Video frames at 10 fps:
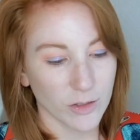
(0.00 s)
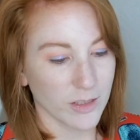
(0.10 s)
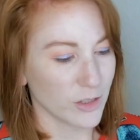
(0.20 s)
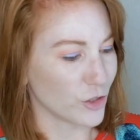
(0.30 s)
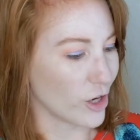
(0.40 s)

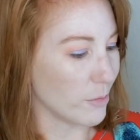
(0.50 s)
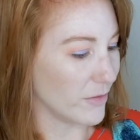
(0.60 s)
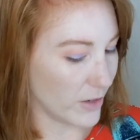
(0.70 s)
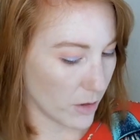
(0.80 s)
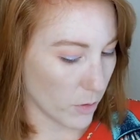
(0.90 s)
didn't sharpen
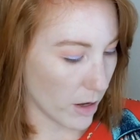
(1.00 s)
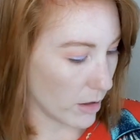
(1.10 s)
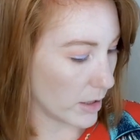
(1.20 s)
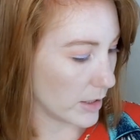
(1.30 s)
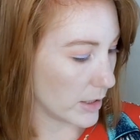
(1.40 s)
very well
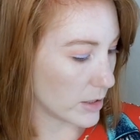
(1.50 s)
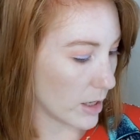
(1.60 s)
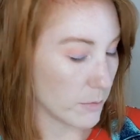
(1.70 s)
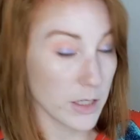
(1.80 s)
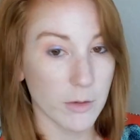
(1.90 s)
and I need to
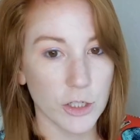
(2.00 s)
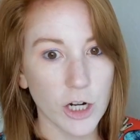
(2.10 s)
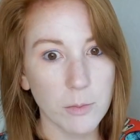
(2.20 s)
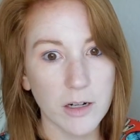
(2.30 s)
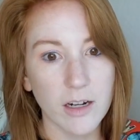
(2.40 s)
empty my
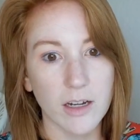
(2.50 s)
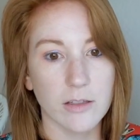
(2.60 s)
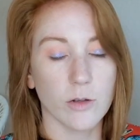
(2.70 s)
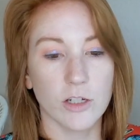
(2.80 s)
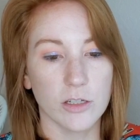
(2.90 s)
sharpener, and so
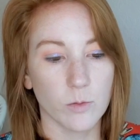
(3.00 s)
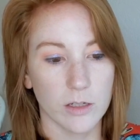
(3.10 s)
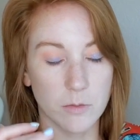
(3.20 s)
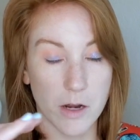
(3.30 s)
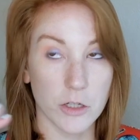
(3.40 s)
I just wanted
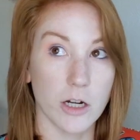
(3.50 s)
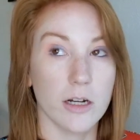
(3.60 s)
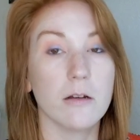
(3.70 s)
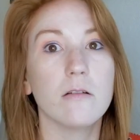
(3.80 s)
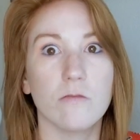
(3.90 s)
to make sure I didn't